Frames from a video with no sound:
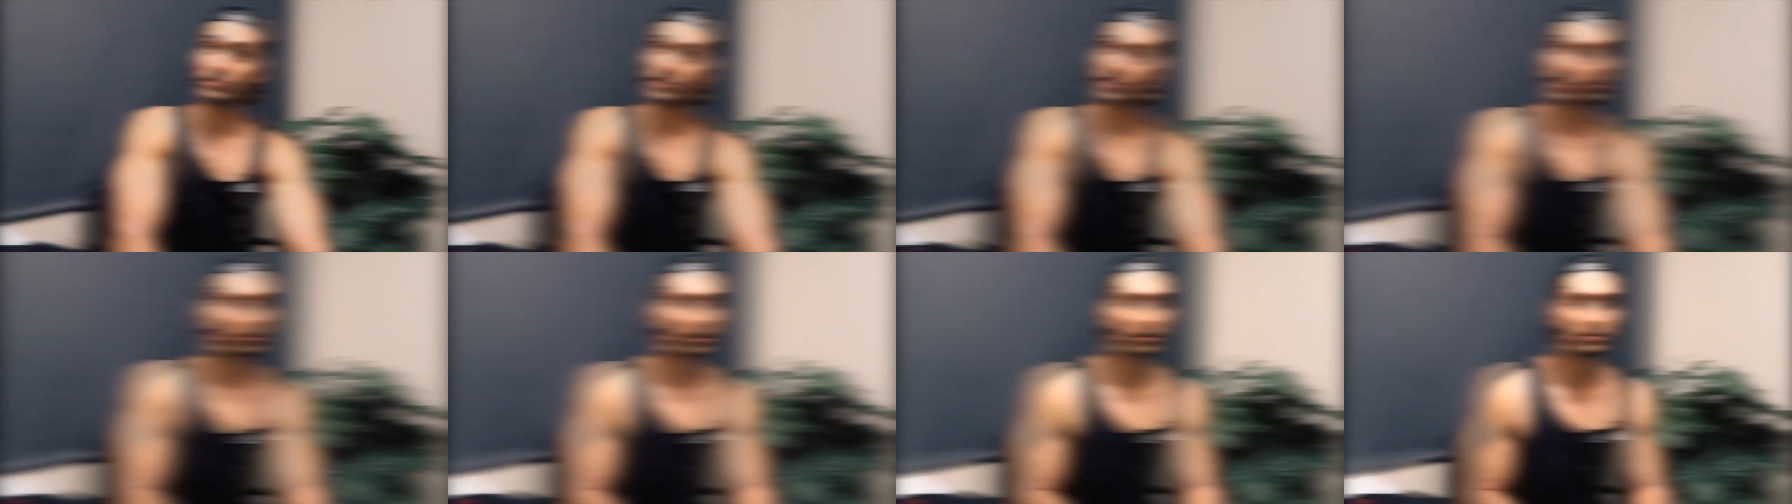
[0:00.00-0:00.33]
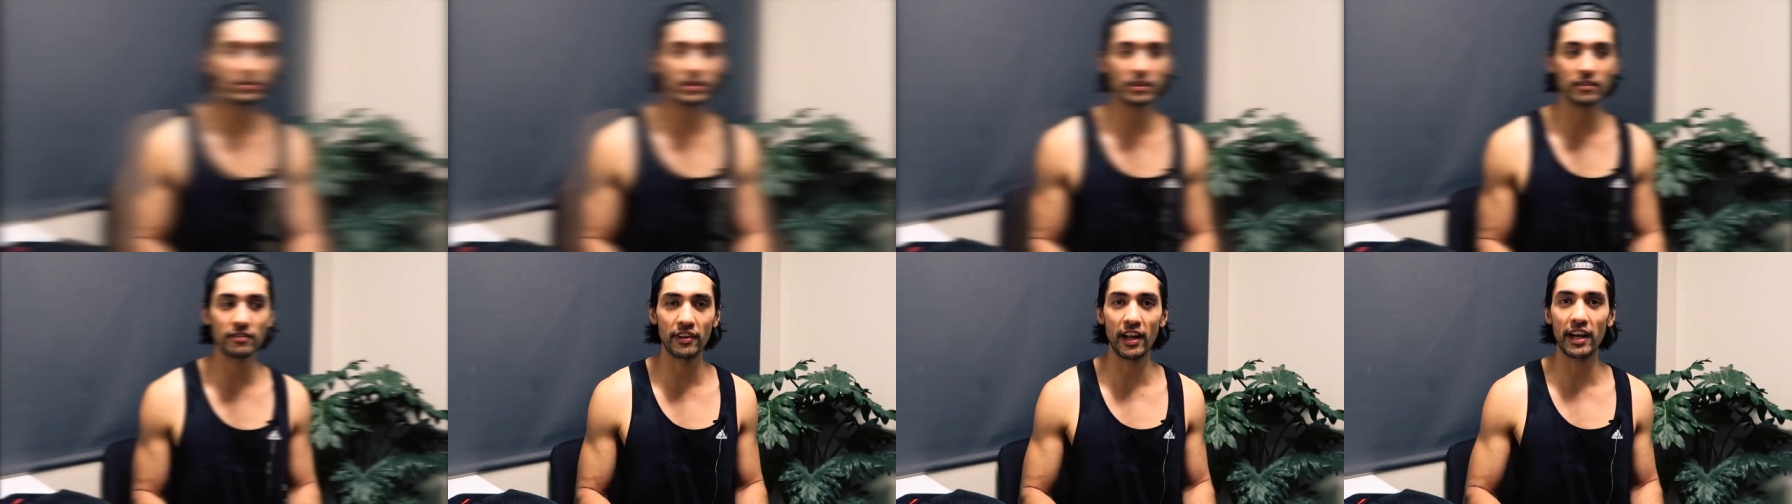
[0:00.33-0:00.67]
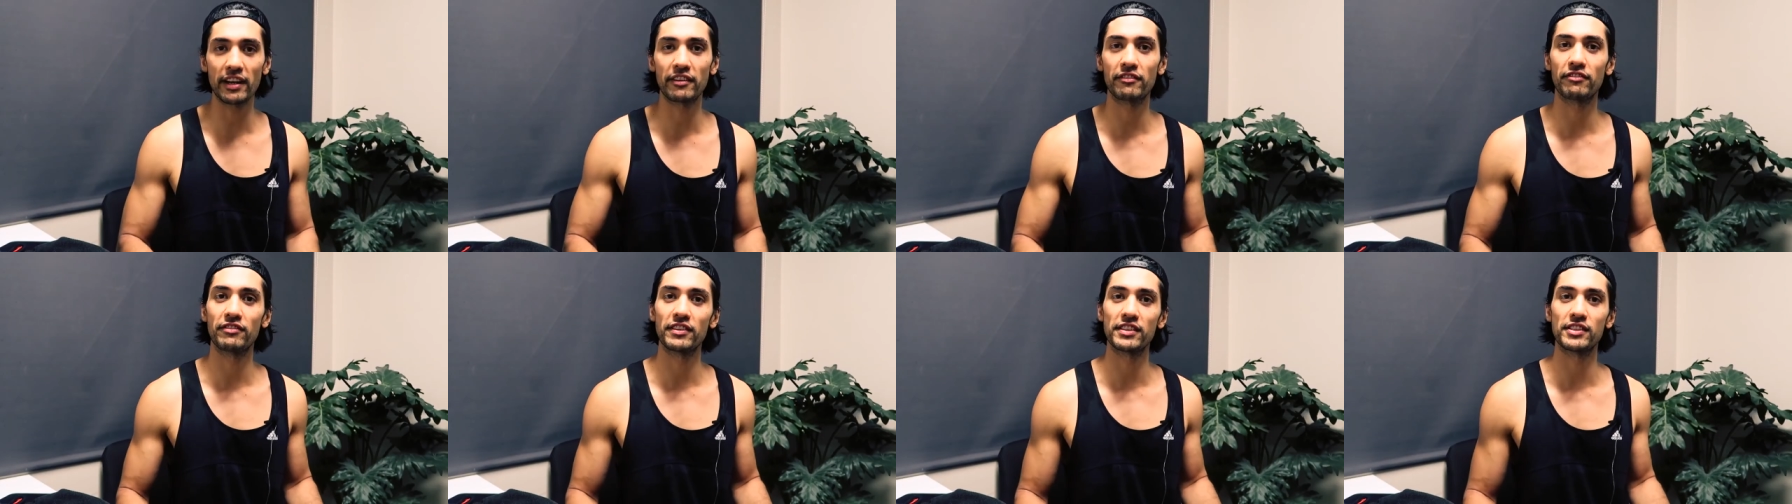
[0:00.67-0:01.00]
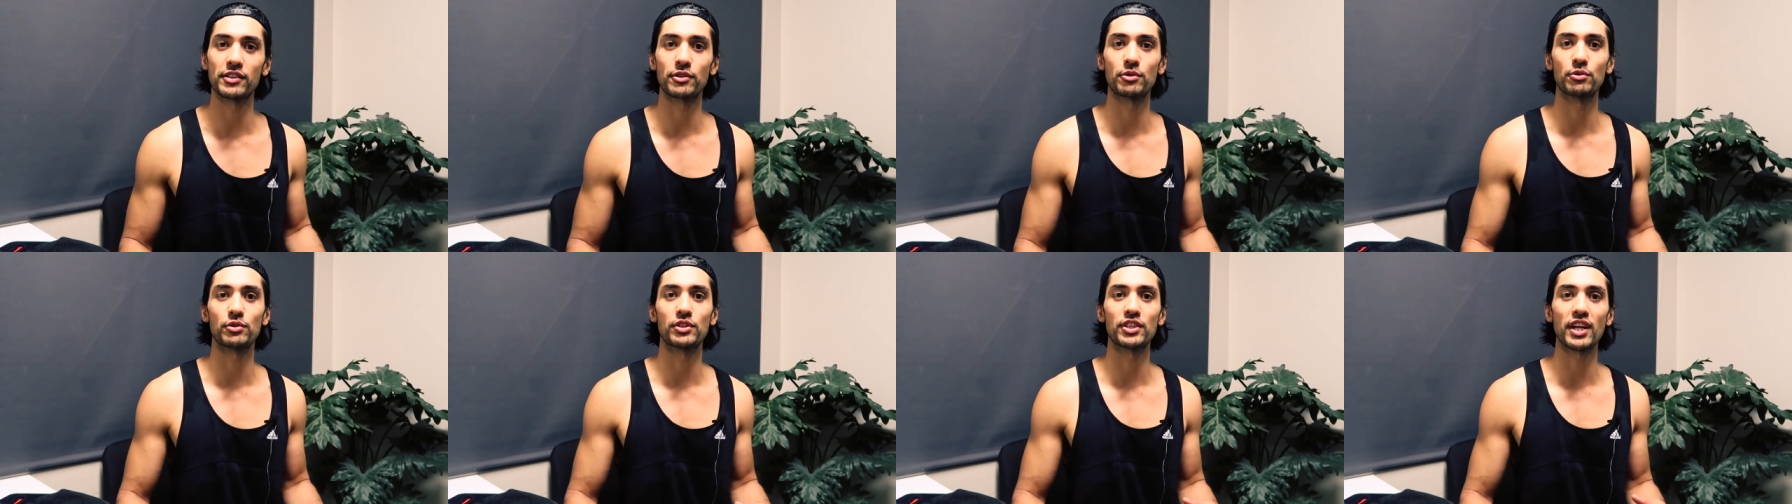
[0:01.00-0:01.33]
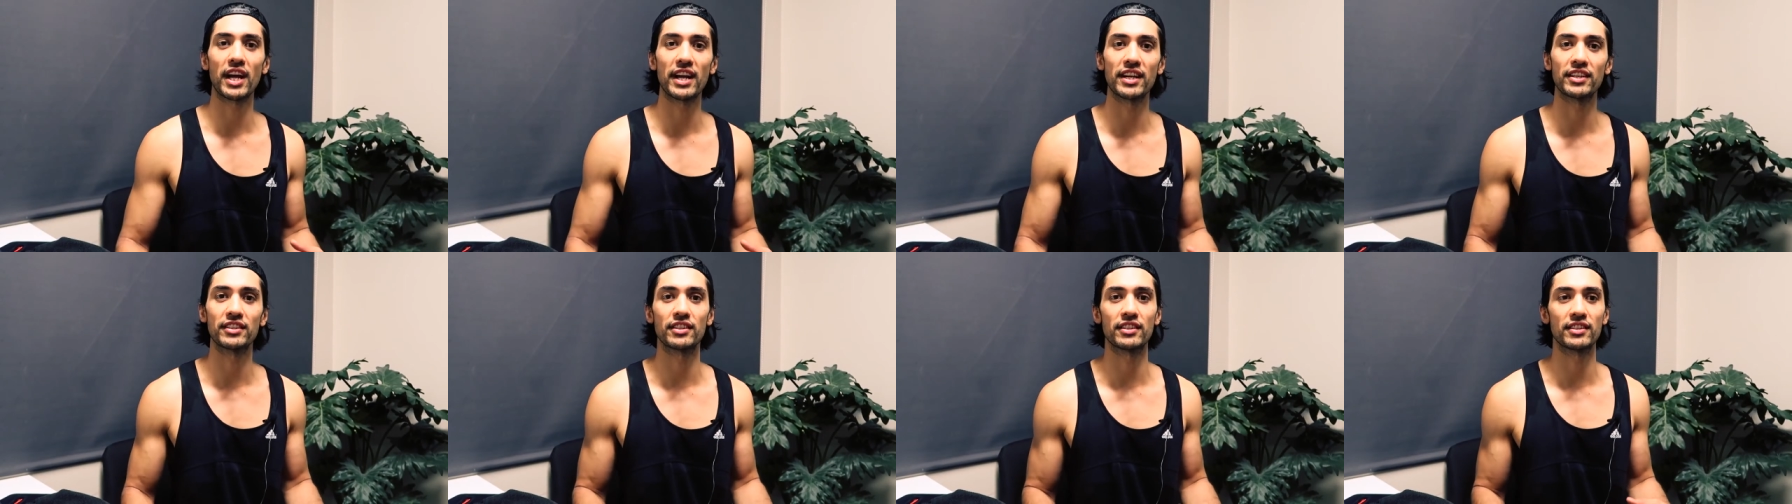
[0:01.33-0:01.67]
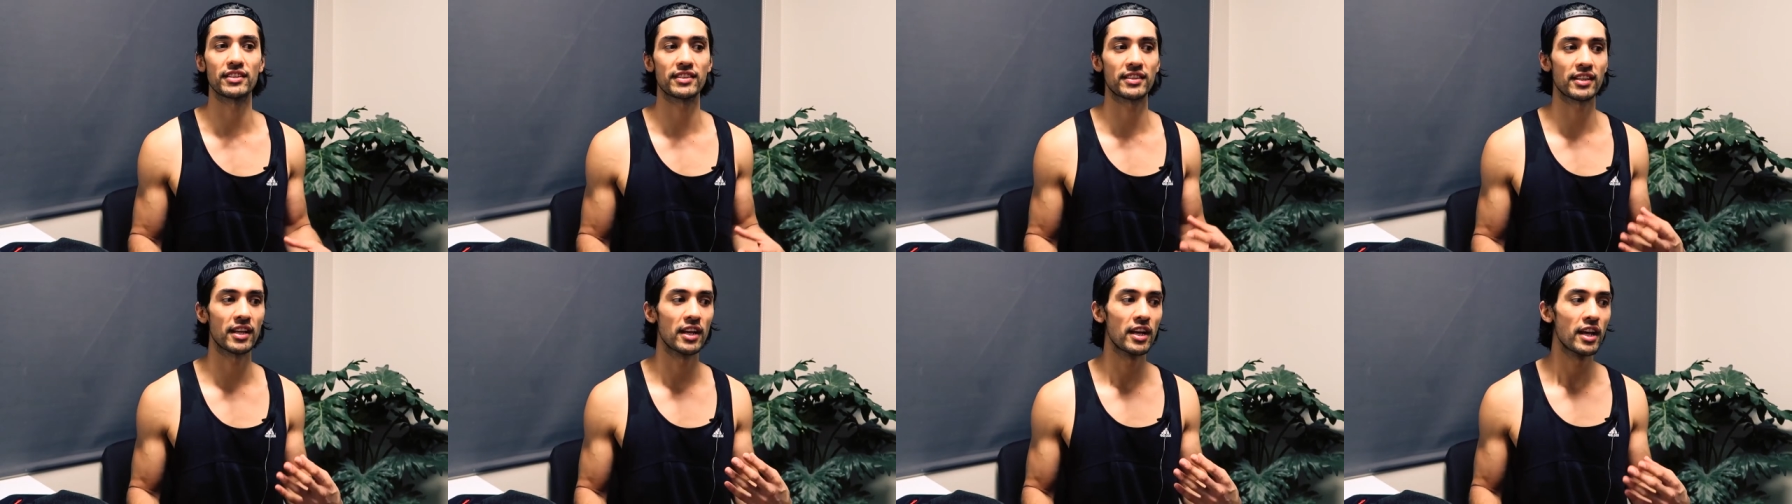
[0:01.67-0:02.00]
In terms of like physical
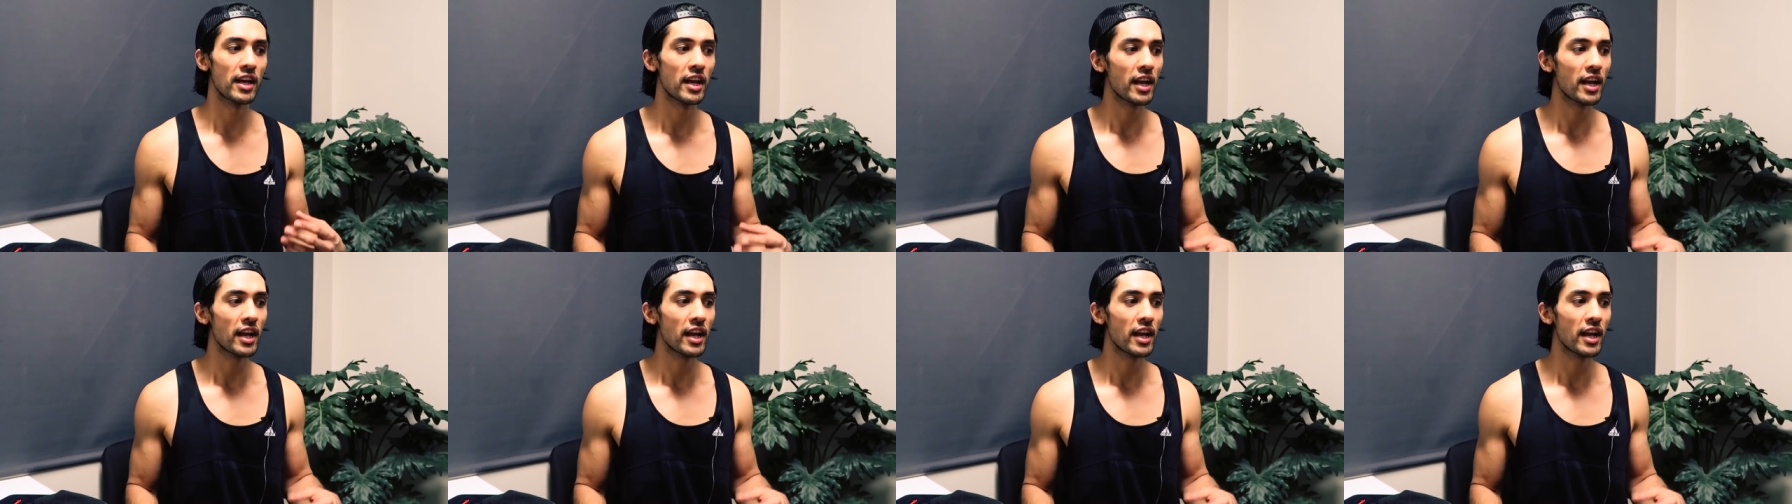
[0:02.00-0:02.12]
changes,